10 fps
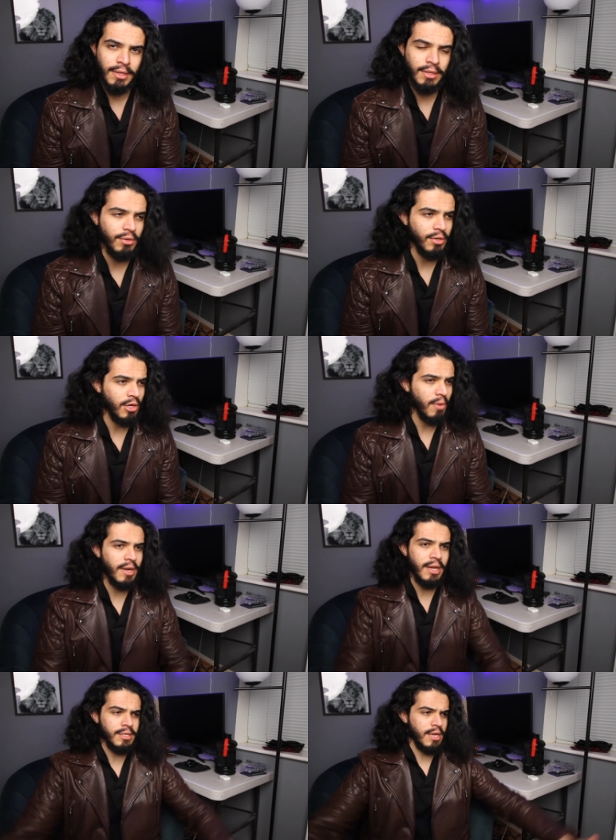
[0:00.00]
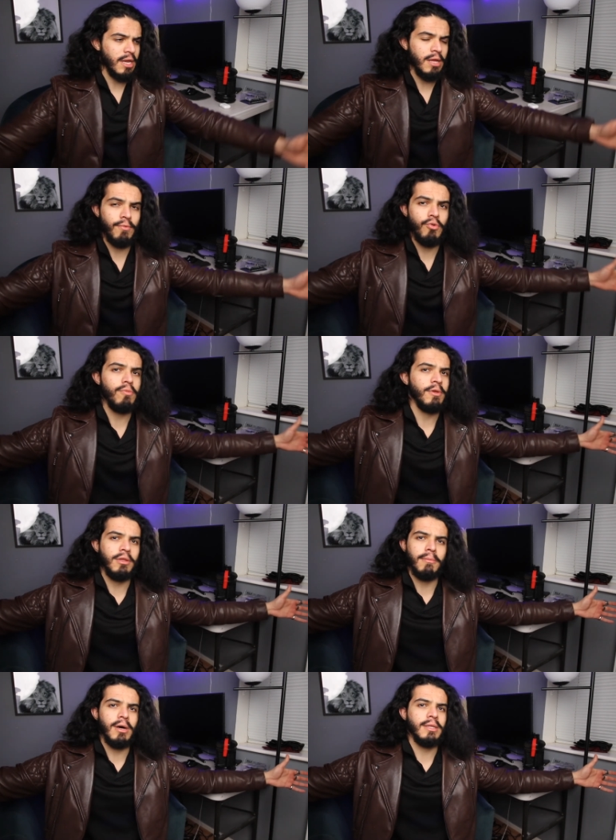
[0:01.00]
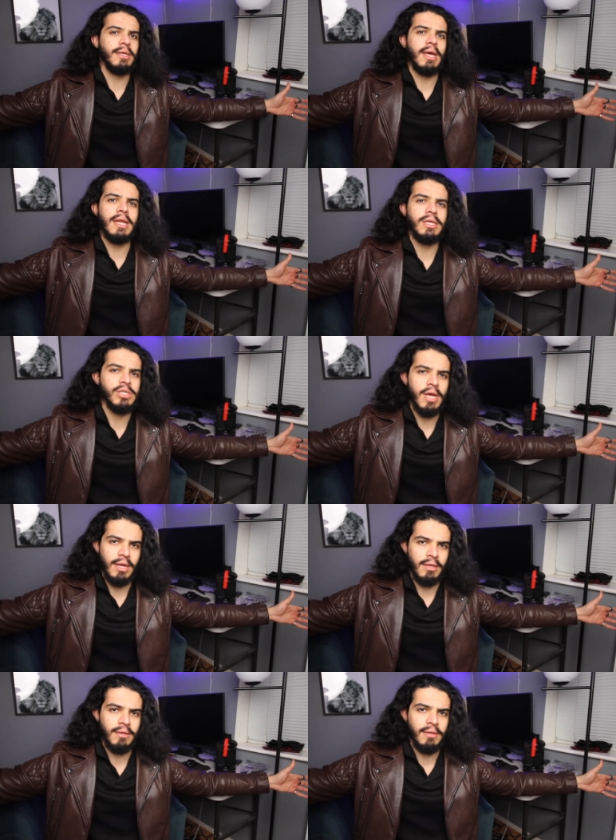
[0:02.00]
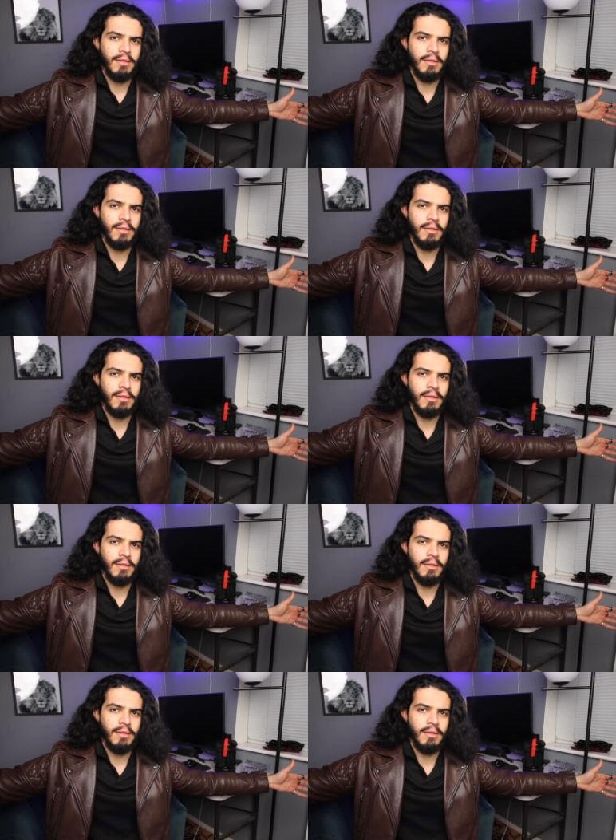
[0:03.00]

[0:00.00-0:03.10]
And you can go into any room and demand any check.